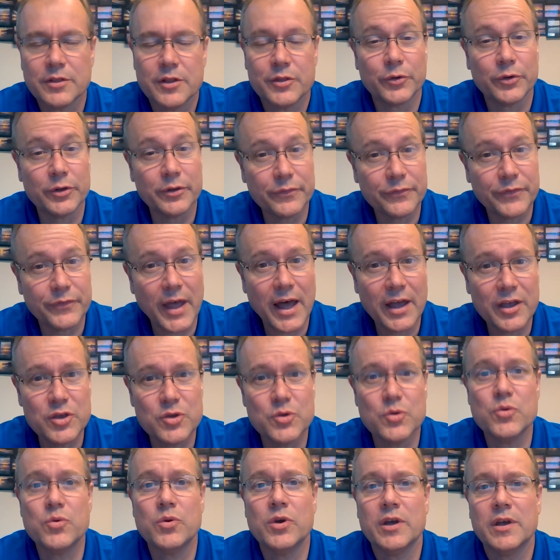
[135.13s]
The real
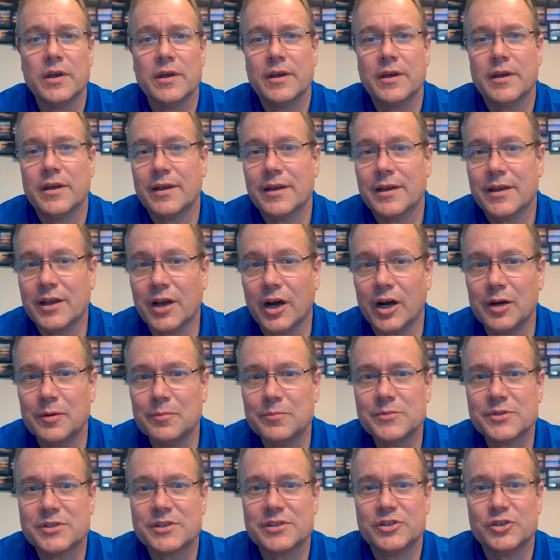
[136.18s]
value
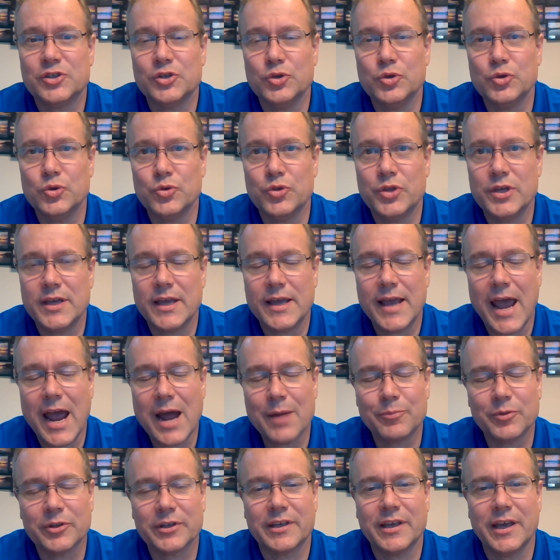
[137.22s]
comes to the
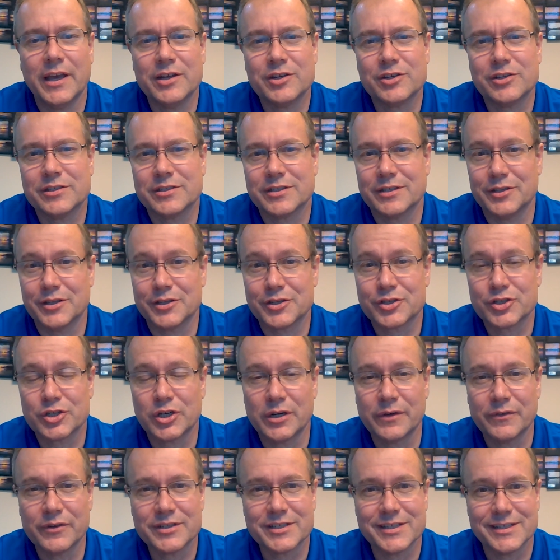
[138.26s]
applications and the
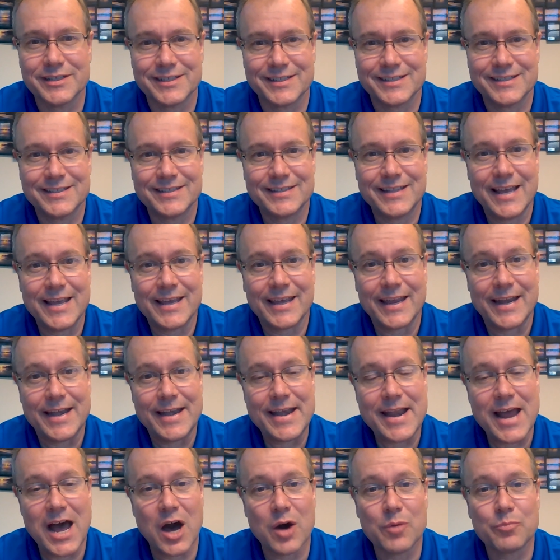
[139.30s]
services they can
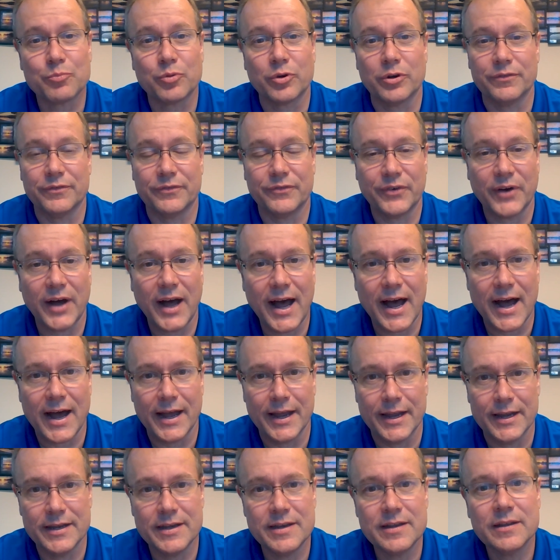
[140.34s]
now
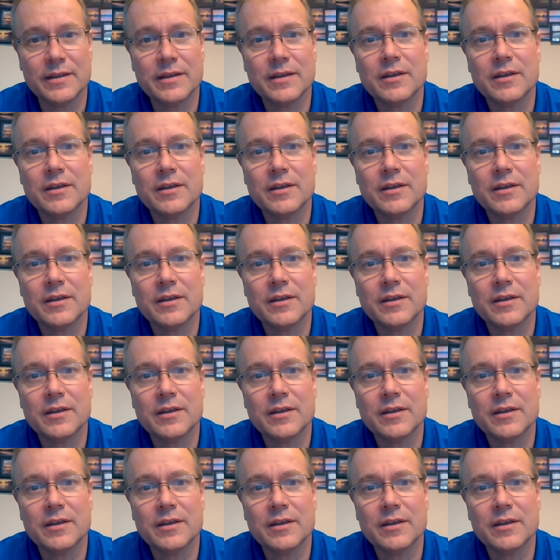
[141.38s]
provide